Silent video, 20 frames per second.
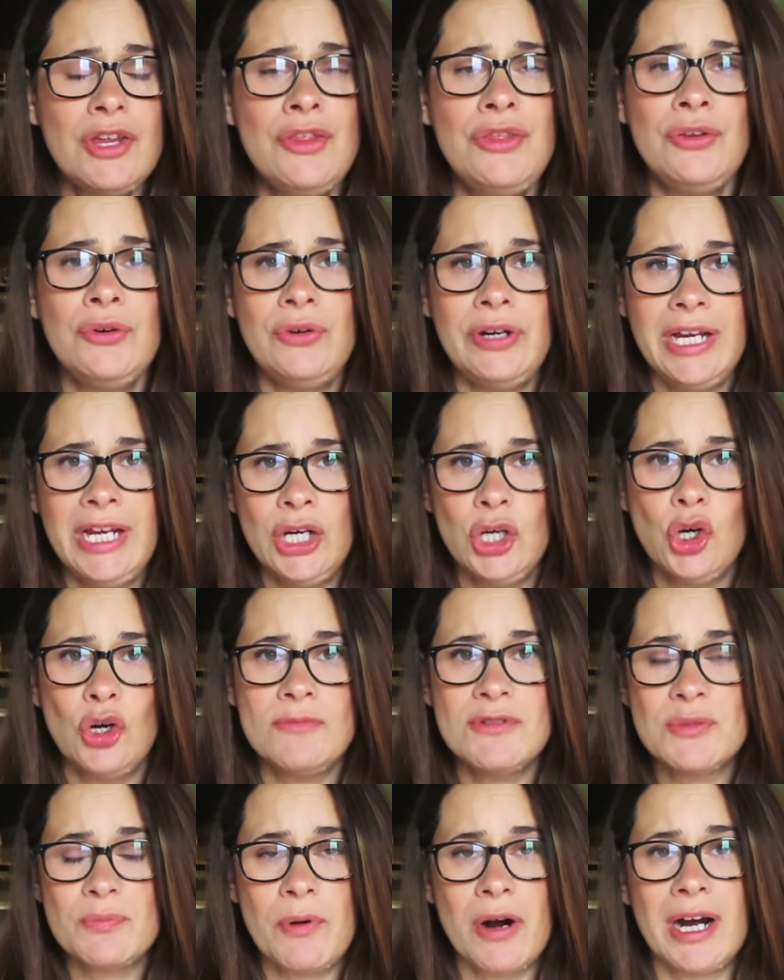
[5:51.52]
through
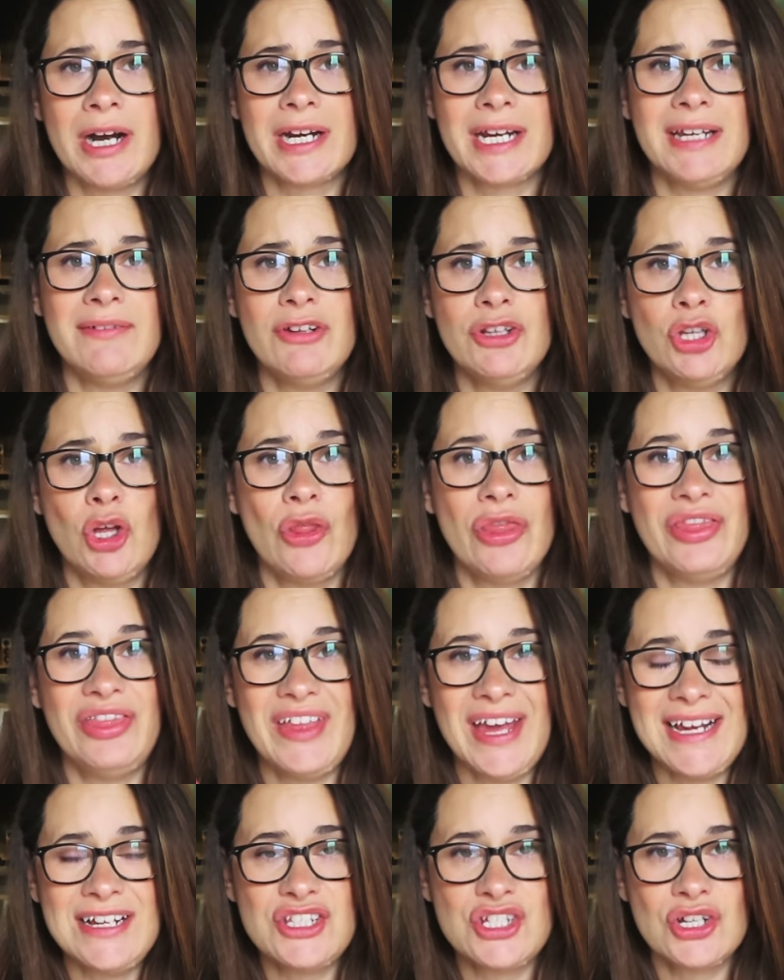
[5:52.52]
IngramSpark. Even though
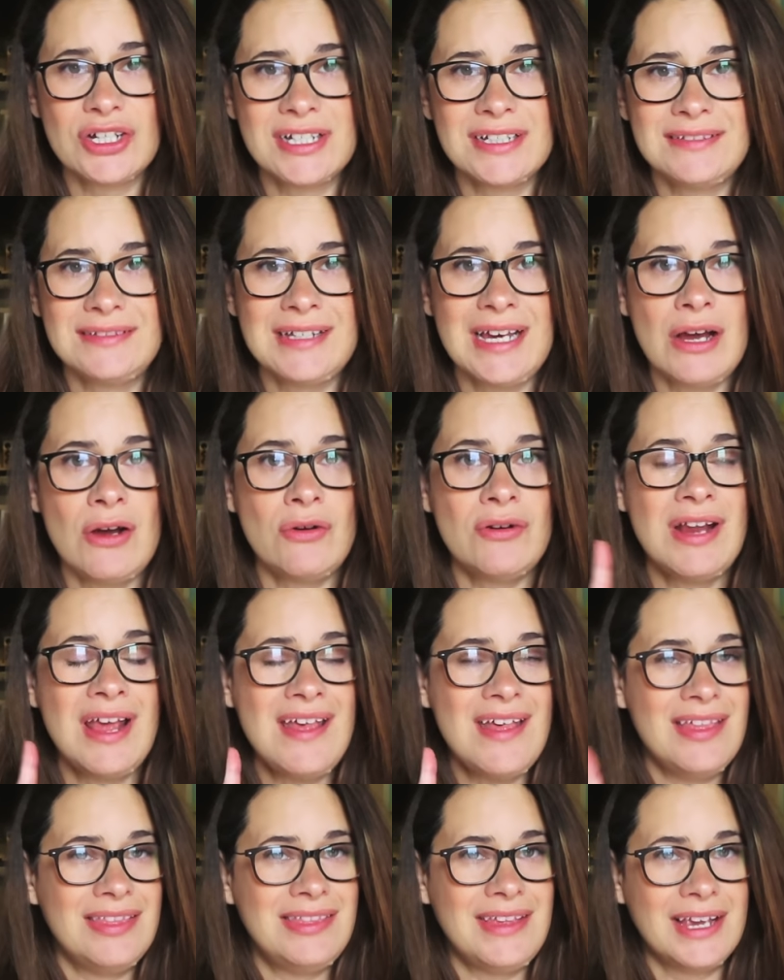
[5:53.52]
they took it down,
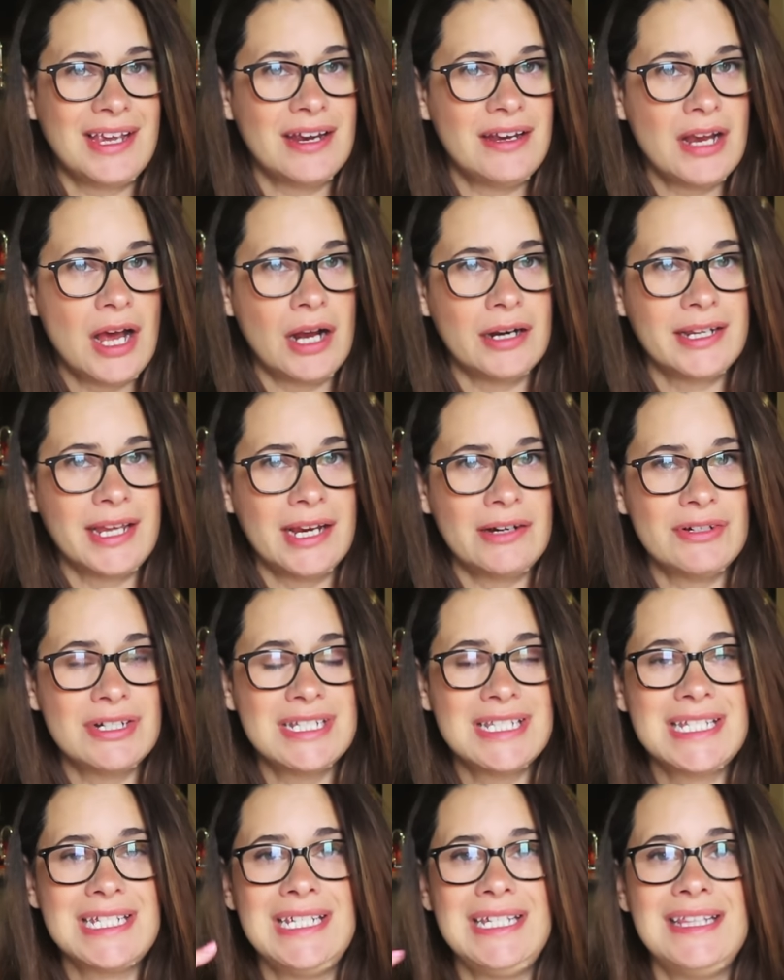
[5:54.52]
they cannot
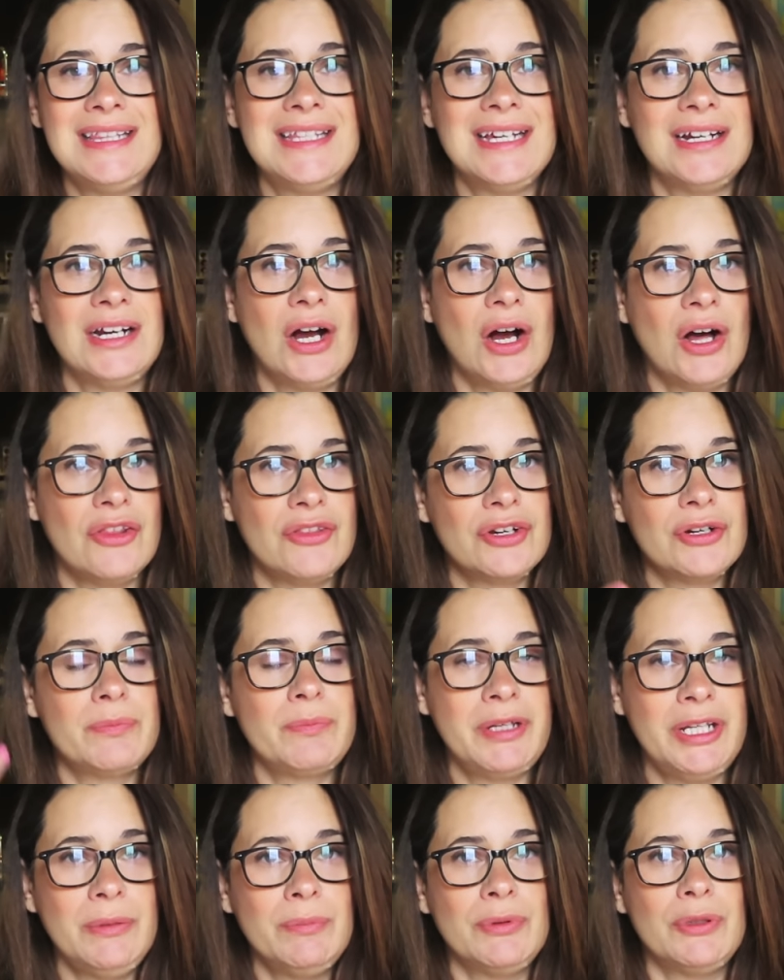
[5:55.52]
guarantee that other
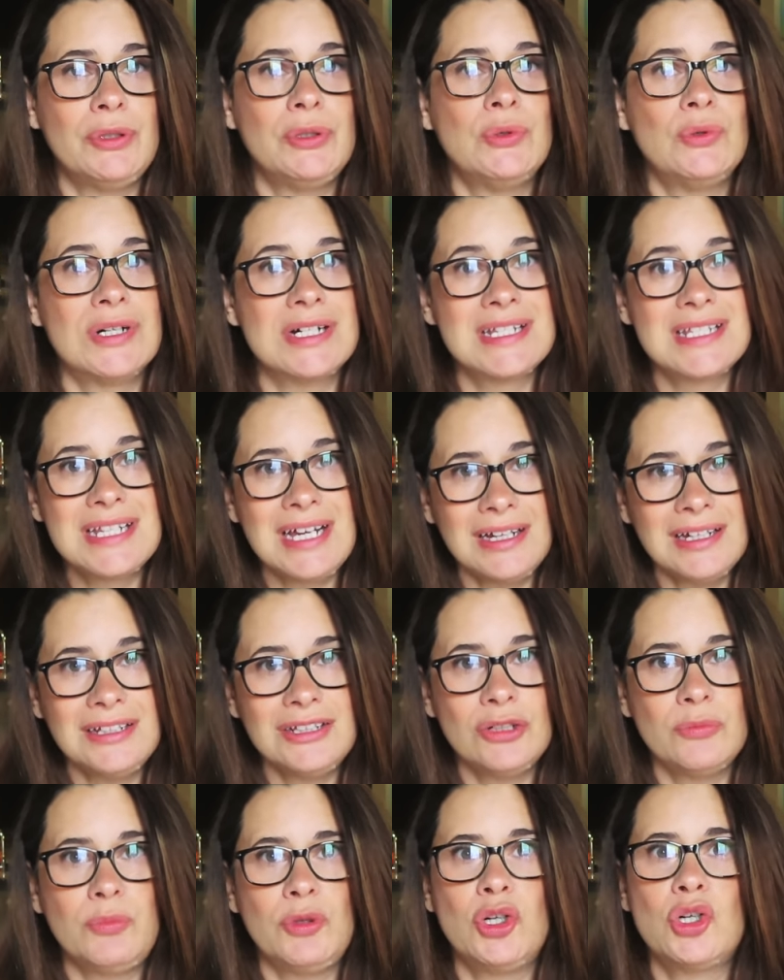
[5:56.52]
people who are selling
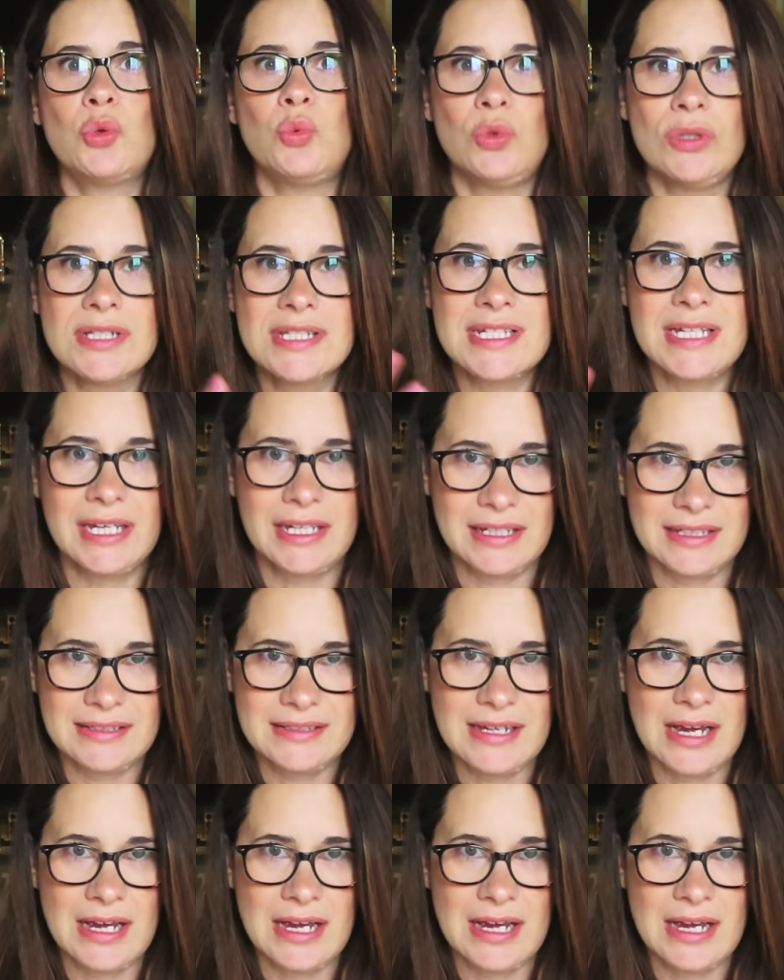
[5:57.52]
the book will take it